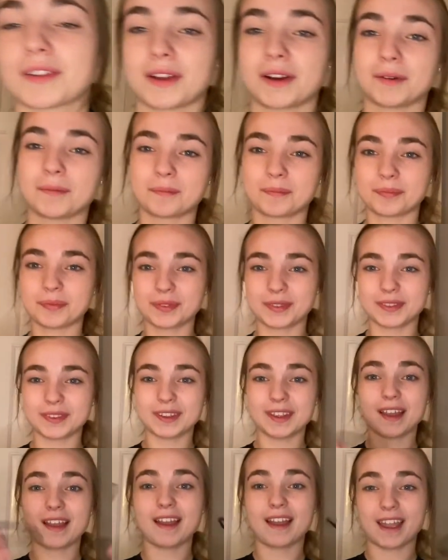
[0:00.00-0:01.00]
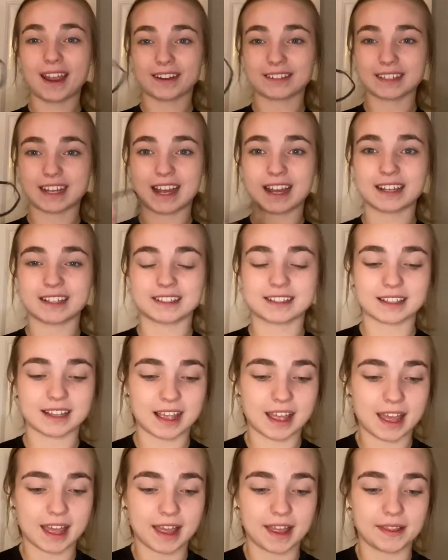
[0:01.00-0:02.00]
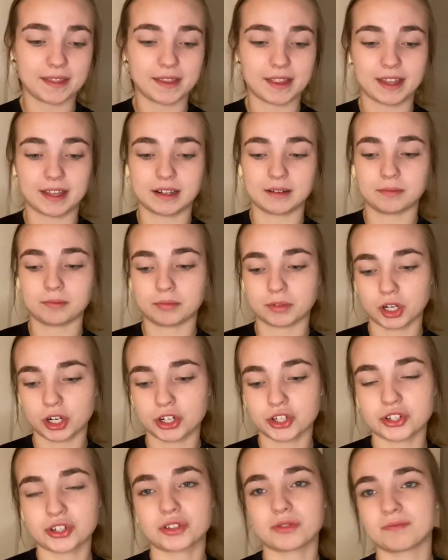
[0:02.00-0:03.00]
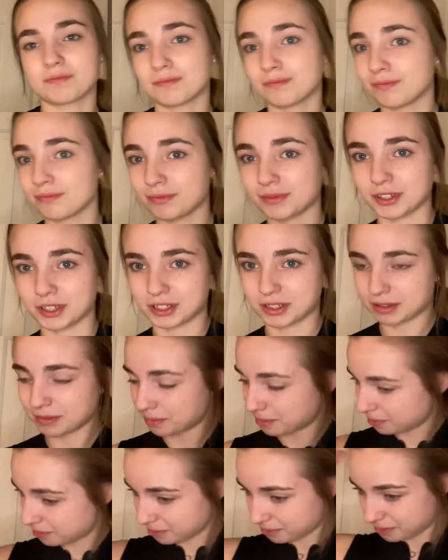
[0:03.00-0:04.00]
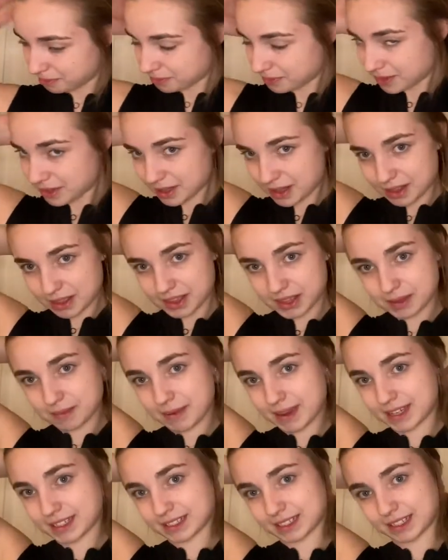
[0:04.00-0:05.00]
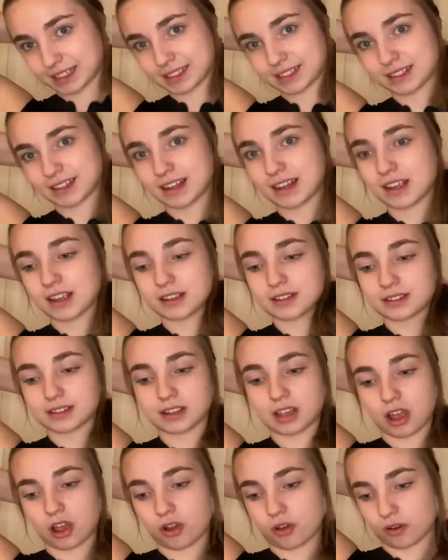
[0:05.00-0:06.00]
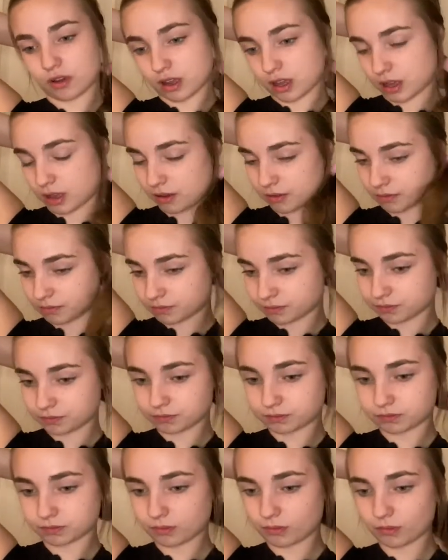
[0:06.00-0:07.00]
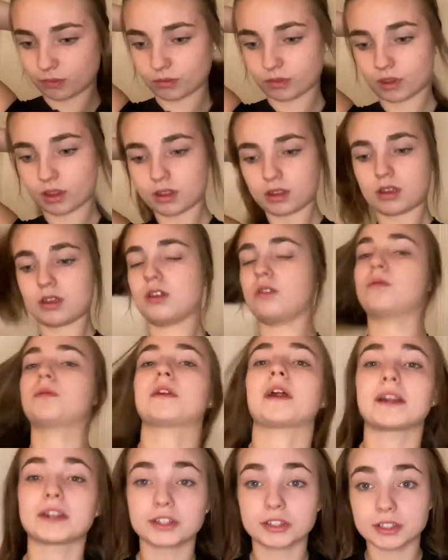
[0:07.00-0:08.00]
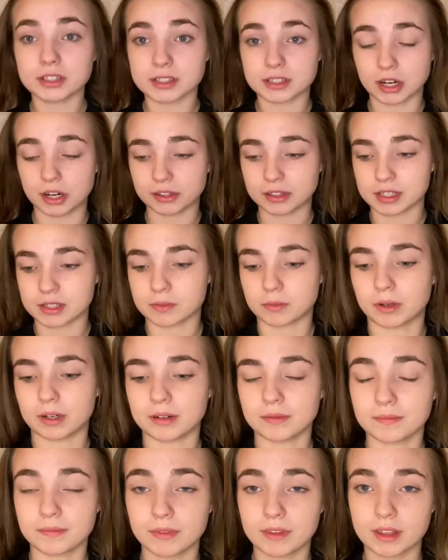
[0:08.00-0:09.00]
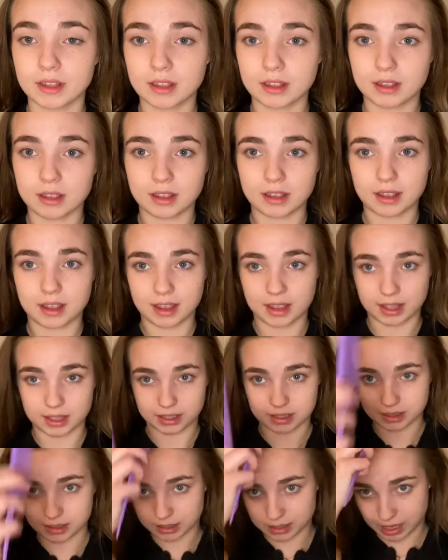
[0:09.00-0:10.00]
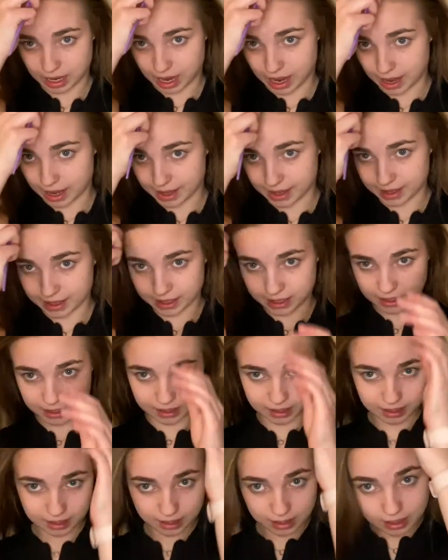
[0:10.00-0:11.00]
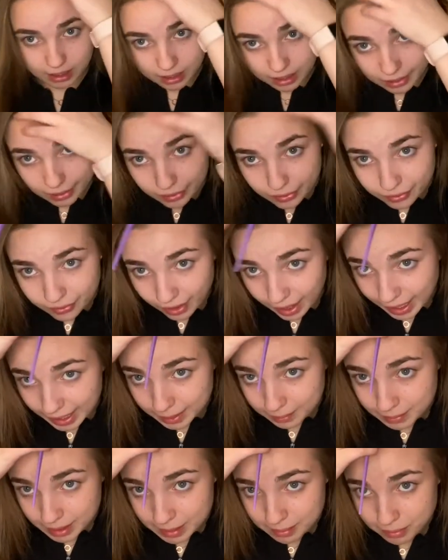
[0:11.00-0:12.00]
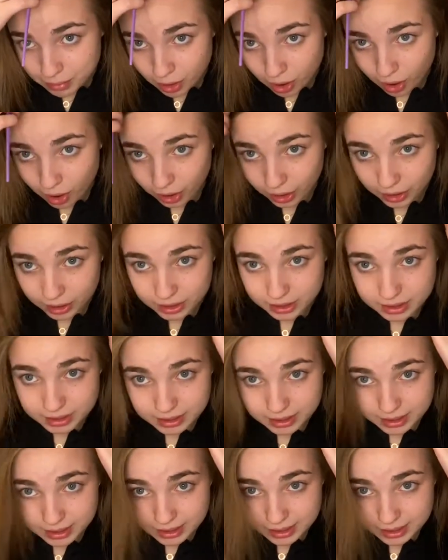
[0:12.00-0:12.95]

they are. Hair ties, and then brush, just the basics. So what I do to start this one is I find my part,